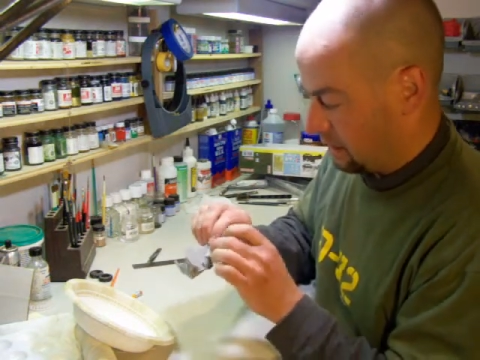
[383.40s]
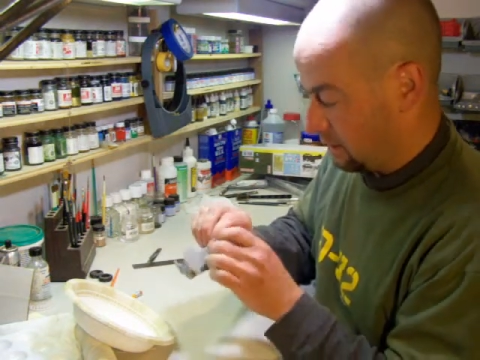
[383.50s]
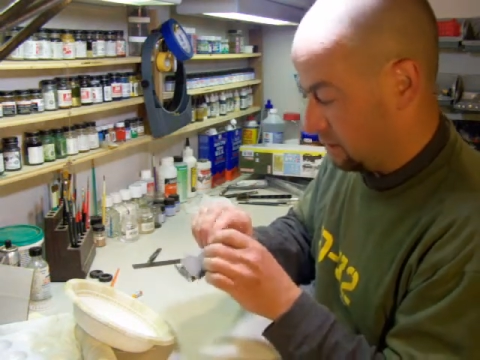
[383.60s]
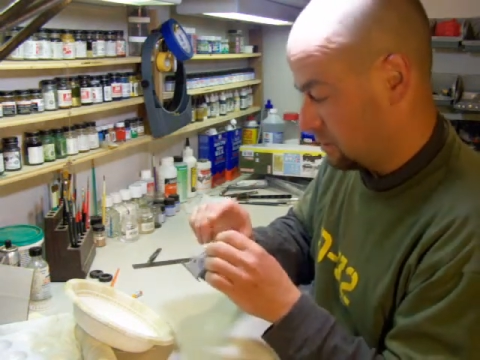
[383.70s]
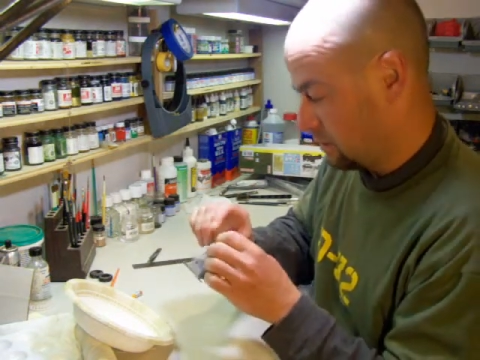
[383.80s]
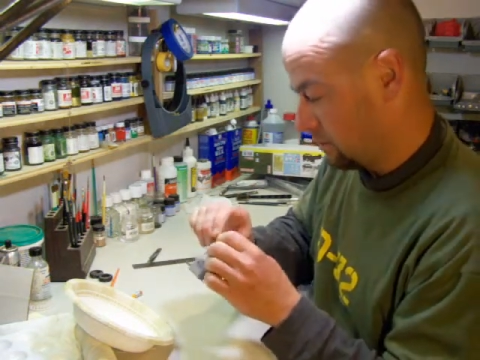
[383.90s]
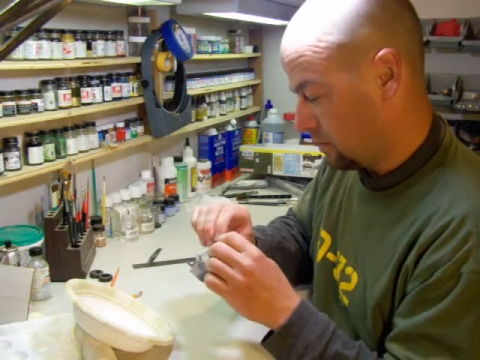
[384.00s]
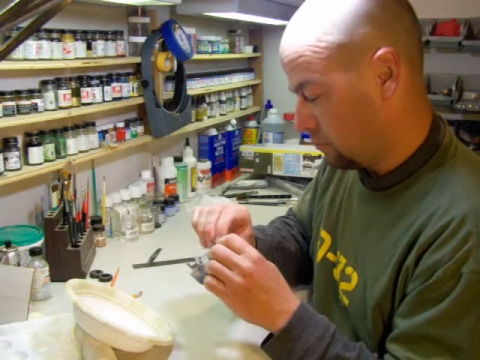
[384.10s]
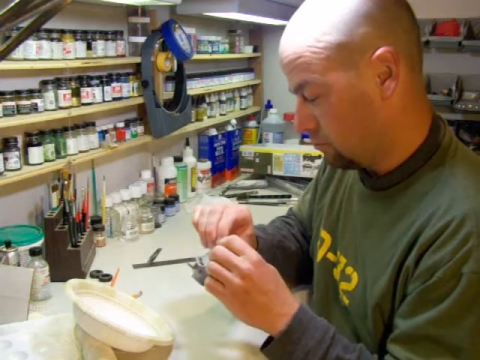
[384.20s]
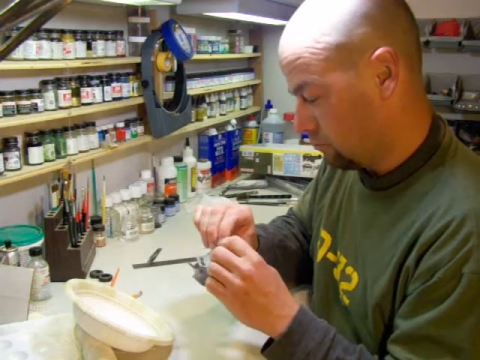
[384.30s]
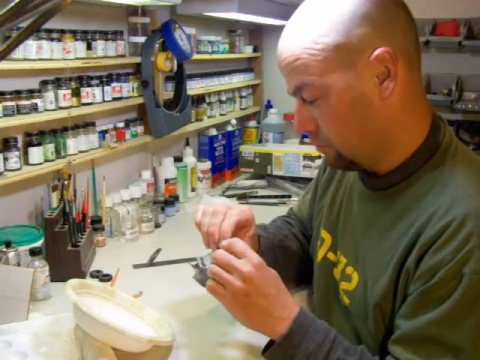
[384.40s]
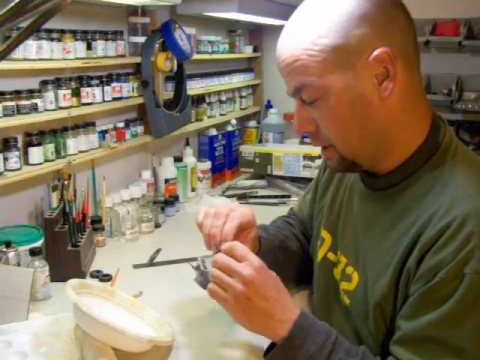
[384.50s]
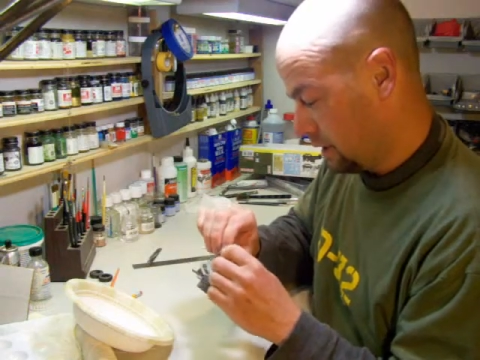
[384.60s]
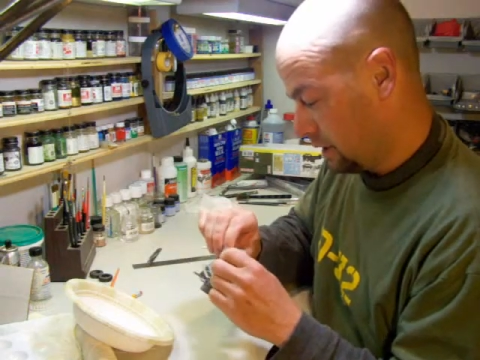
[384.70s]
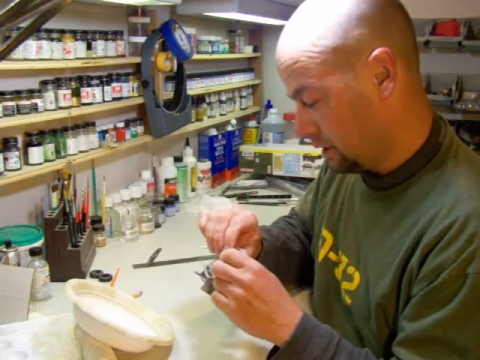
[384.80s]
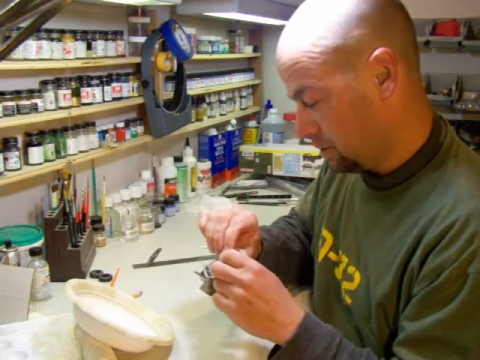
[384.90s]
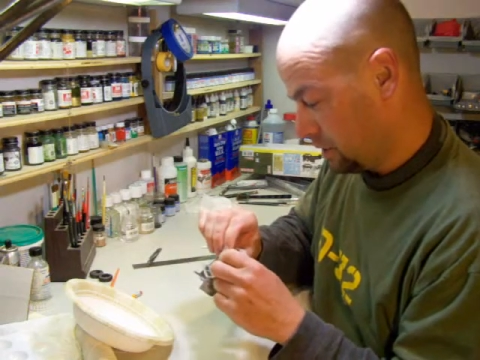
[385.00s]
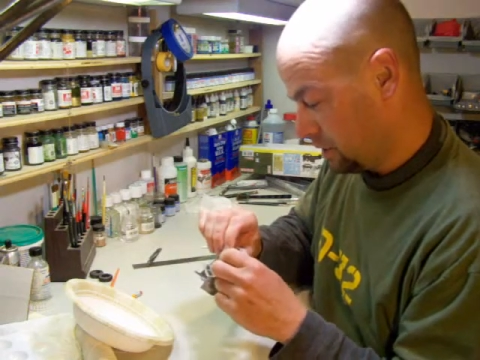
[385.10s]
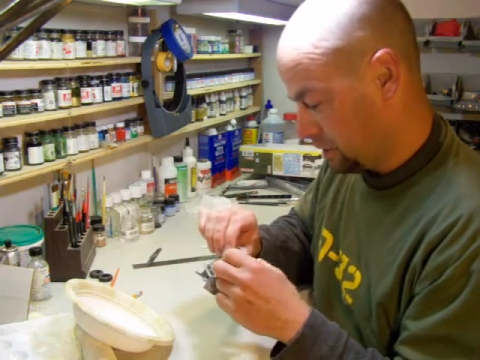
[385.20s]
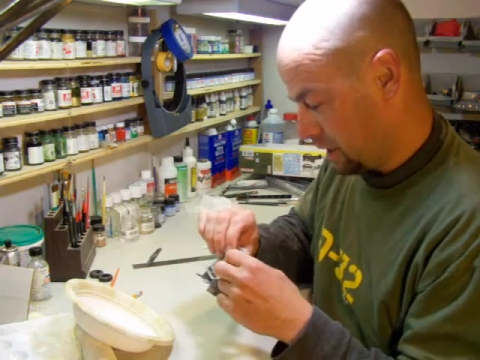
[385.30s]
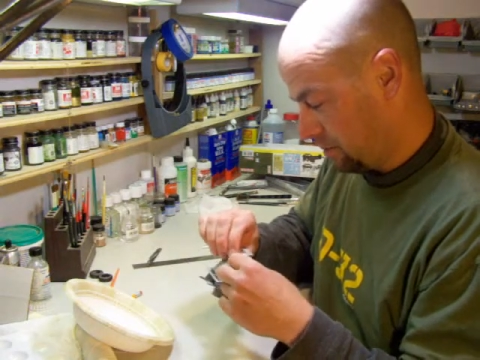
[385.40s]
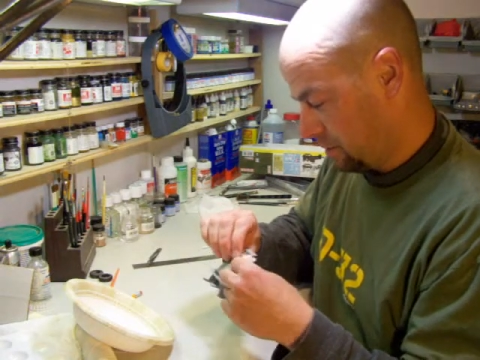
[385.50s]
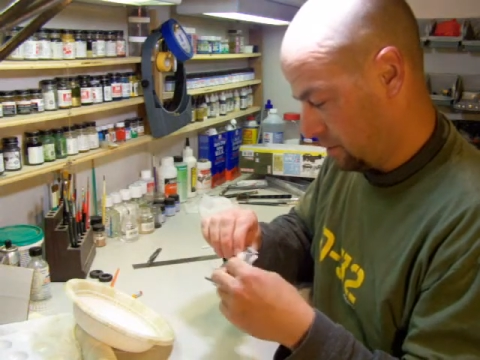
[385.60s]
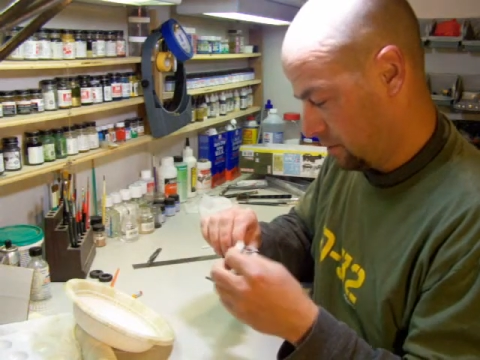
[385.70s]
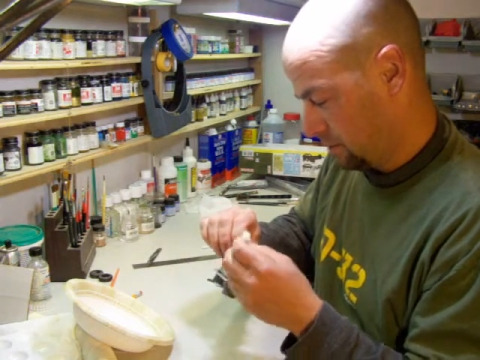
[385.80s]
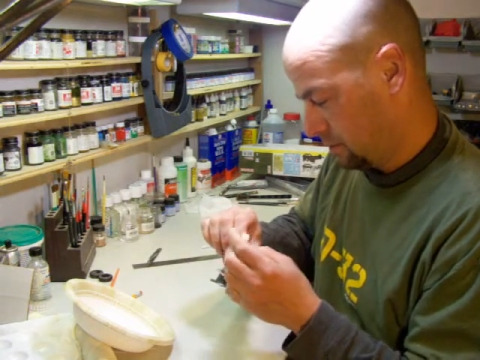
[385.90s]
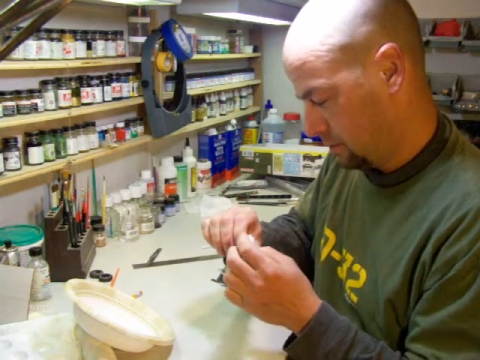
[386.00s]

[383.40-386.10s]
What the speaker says: Now this stuff can really be shaped.